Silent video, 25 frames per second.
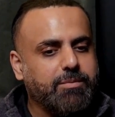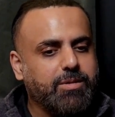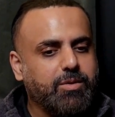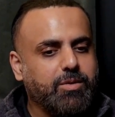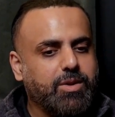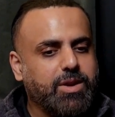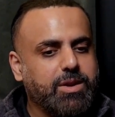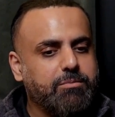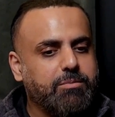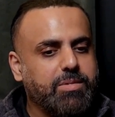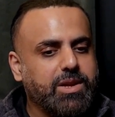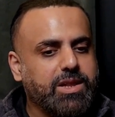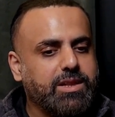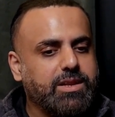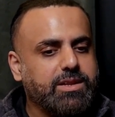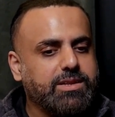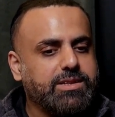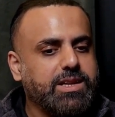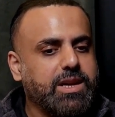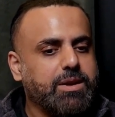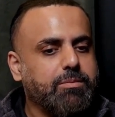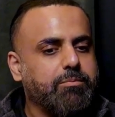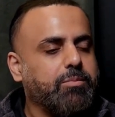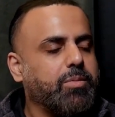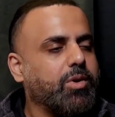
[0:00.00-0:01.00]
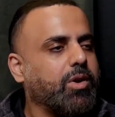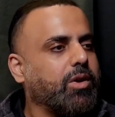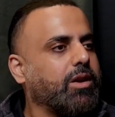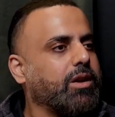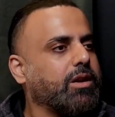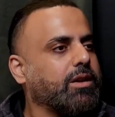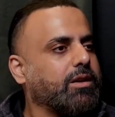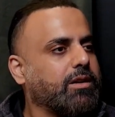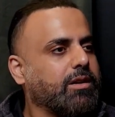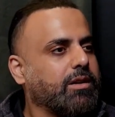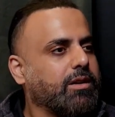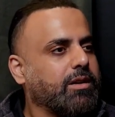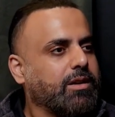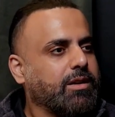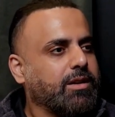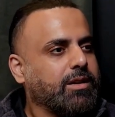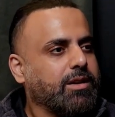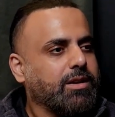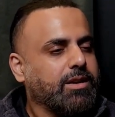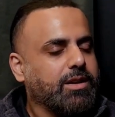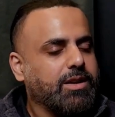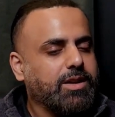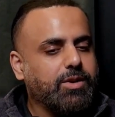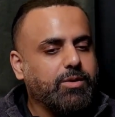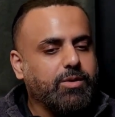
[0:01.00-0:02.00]
you can build the same product.
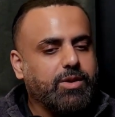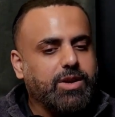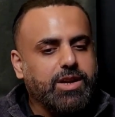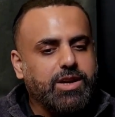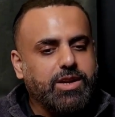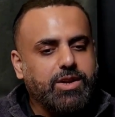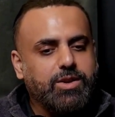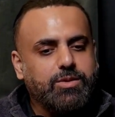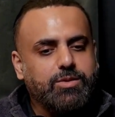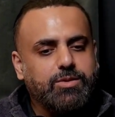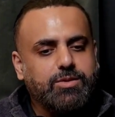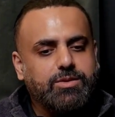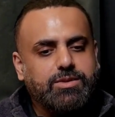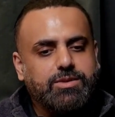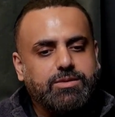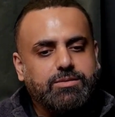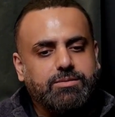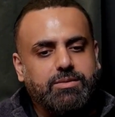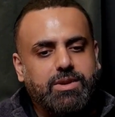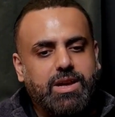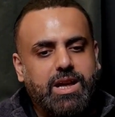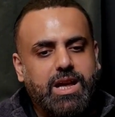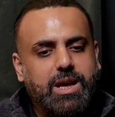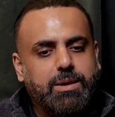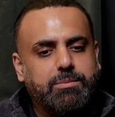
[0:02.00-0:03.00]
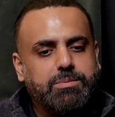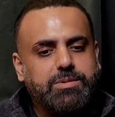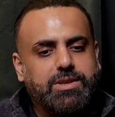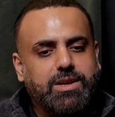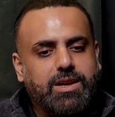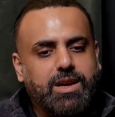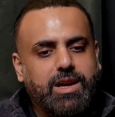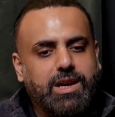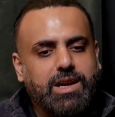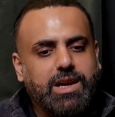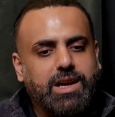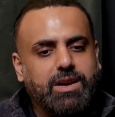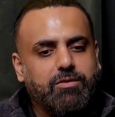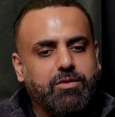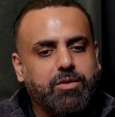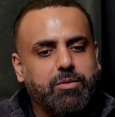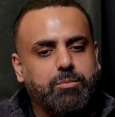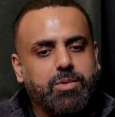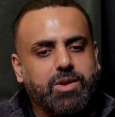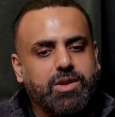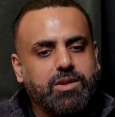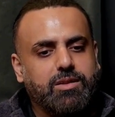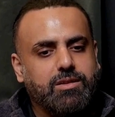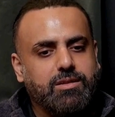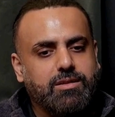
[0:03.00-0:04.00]
You can use apps like
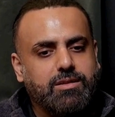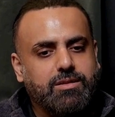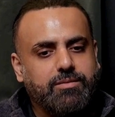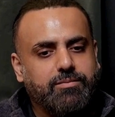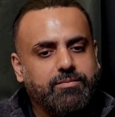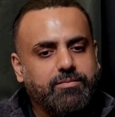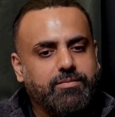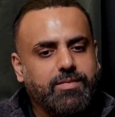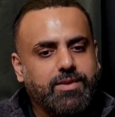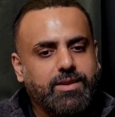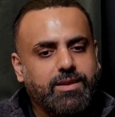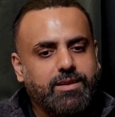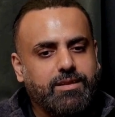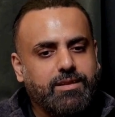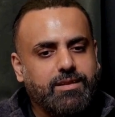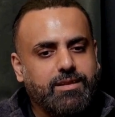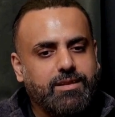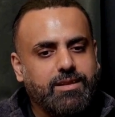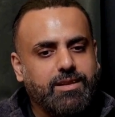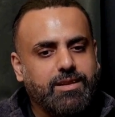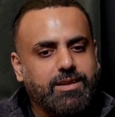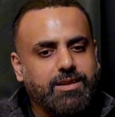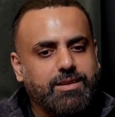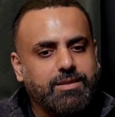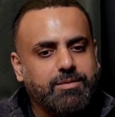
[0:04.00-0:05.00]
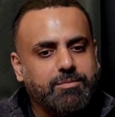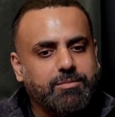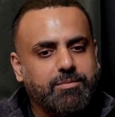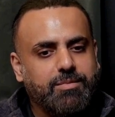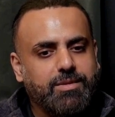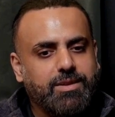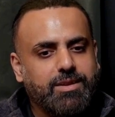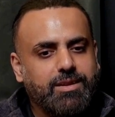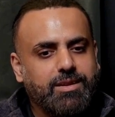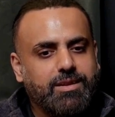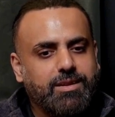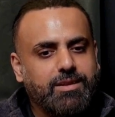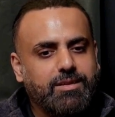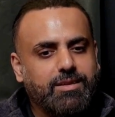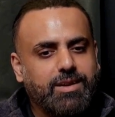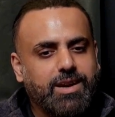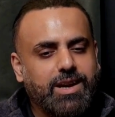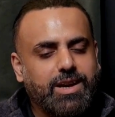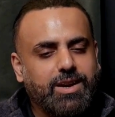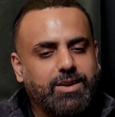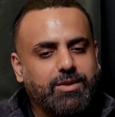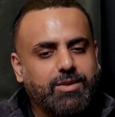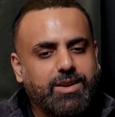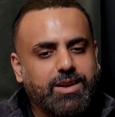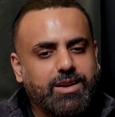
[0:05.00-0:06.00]
Lovable,
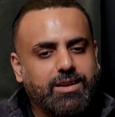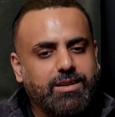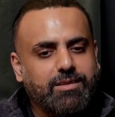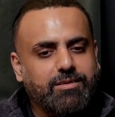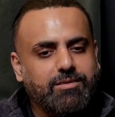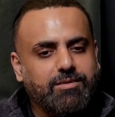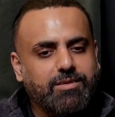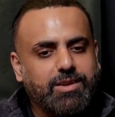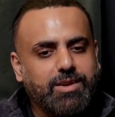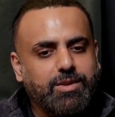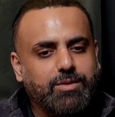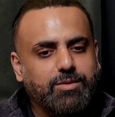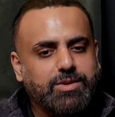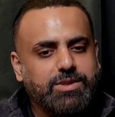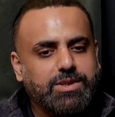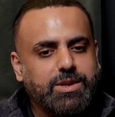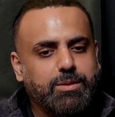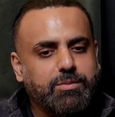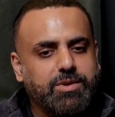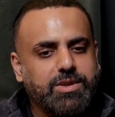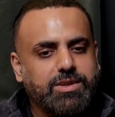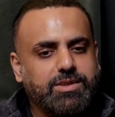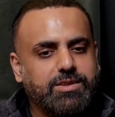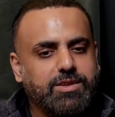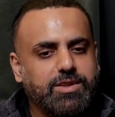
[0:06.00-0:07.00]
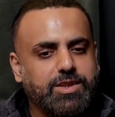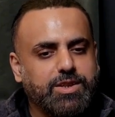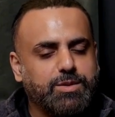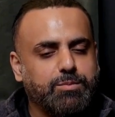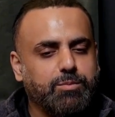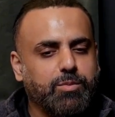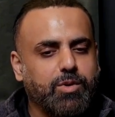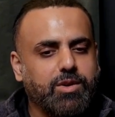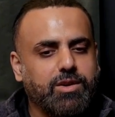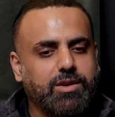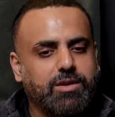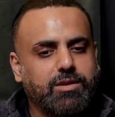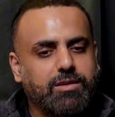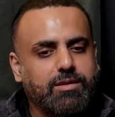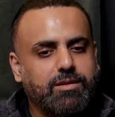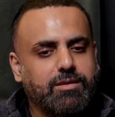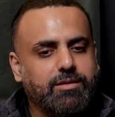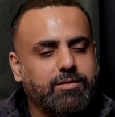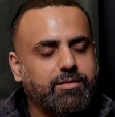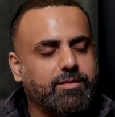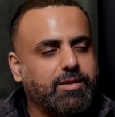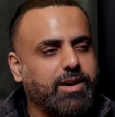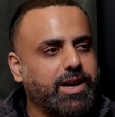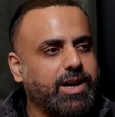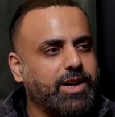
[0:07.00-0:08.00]
right? You can use some research model,
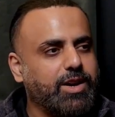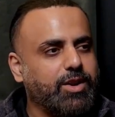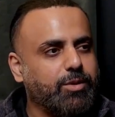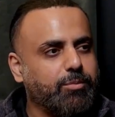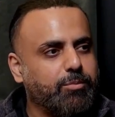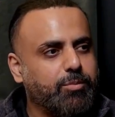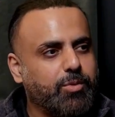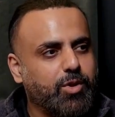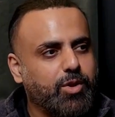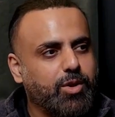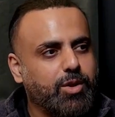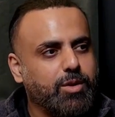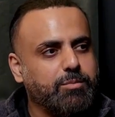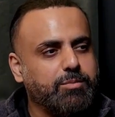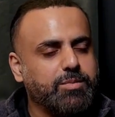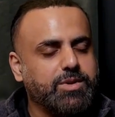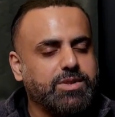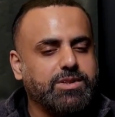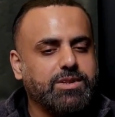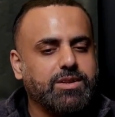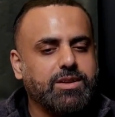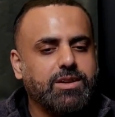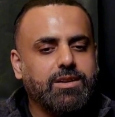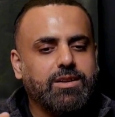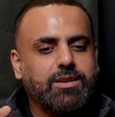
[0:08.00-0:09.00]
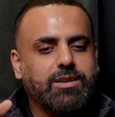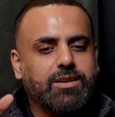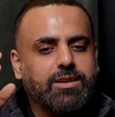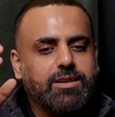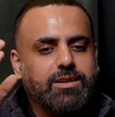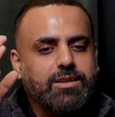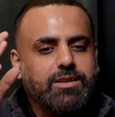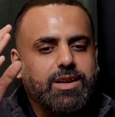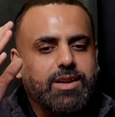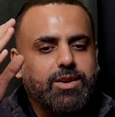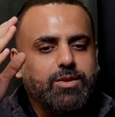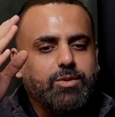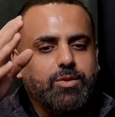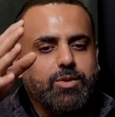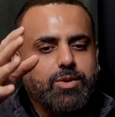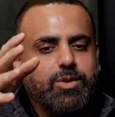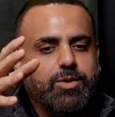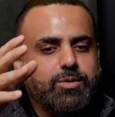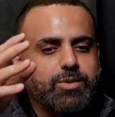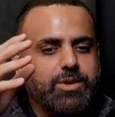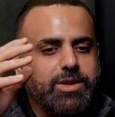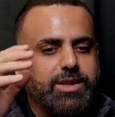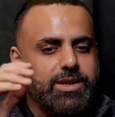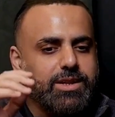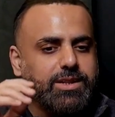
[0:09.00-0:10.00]
write your prompts, then go
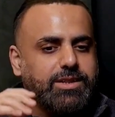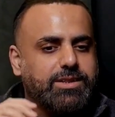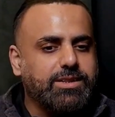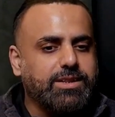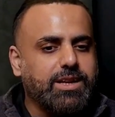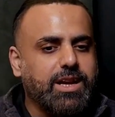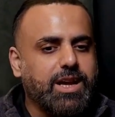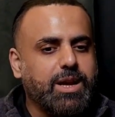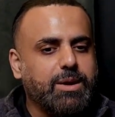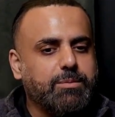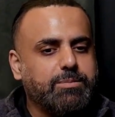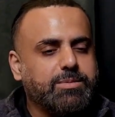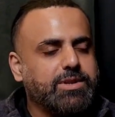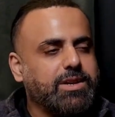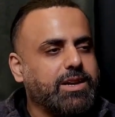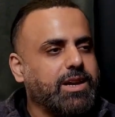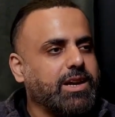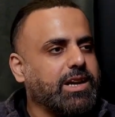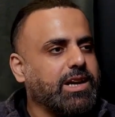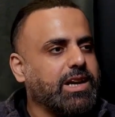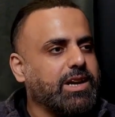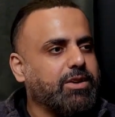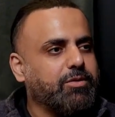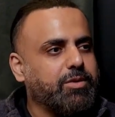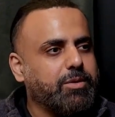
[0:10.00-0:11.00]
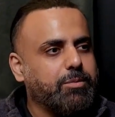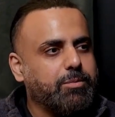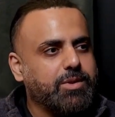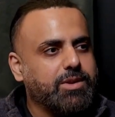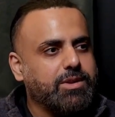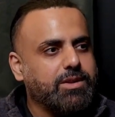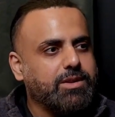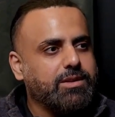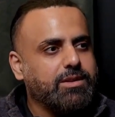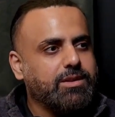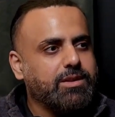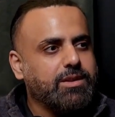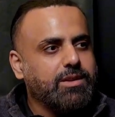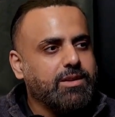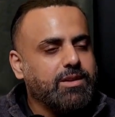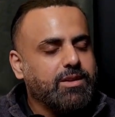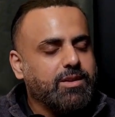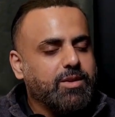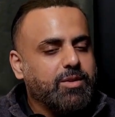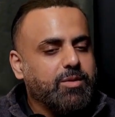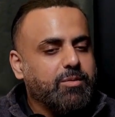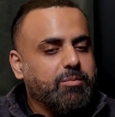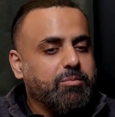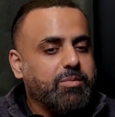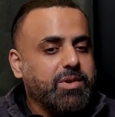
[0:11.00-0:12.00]
to these apps like Lovable,
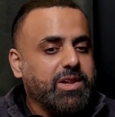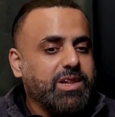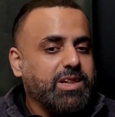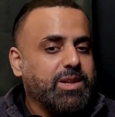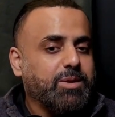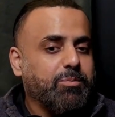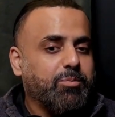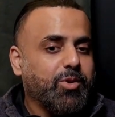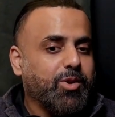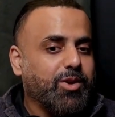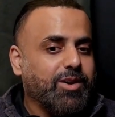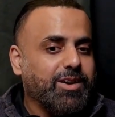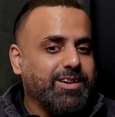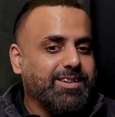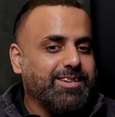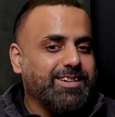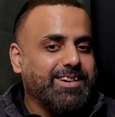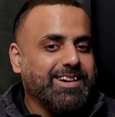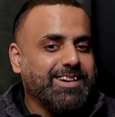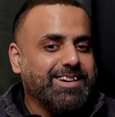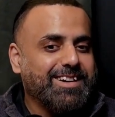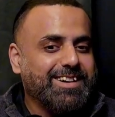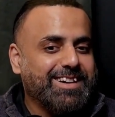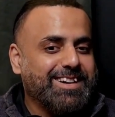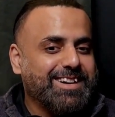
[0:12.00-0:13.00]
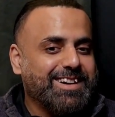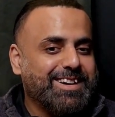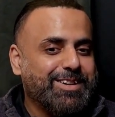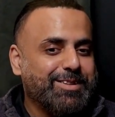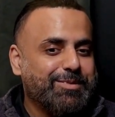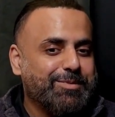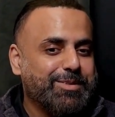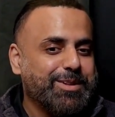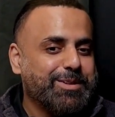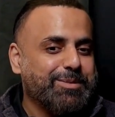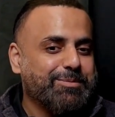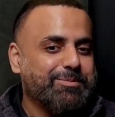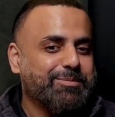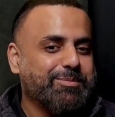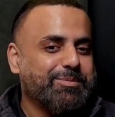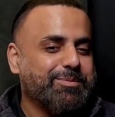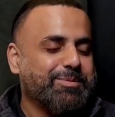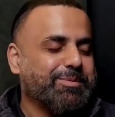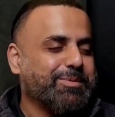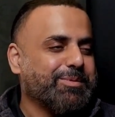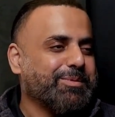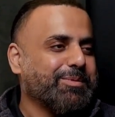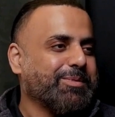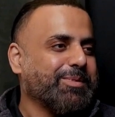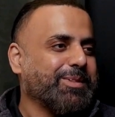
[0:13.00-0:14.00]
build the product technically
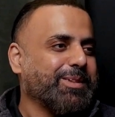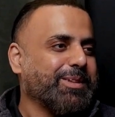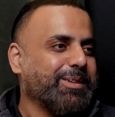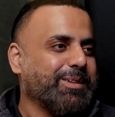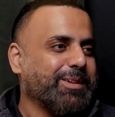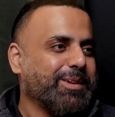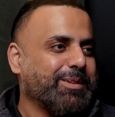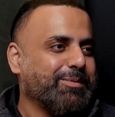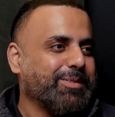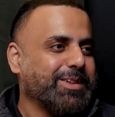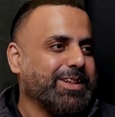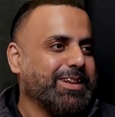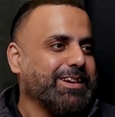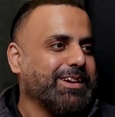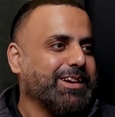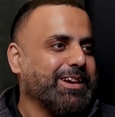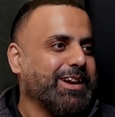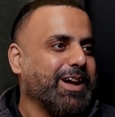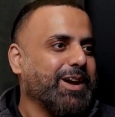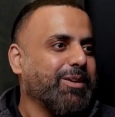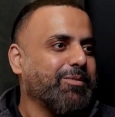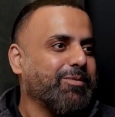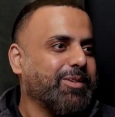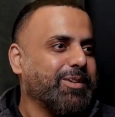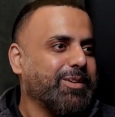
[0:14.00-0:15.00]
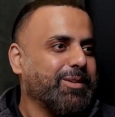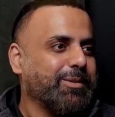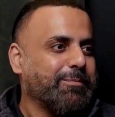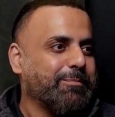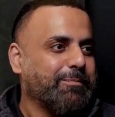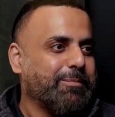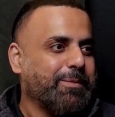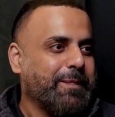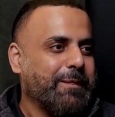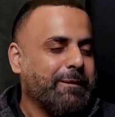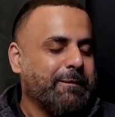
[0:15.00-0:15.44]
within an hour,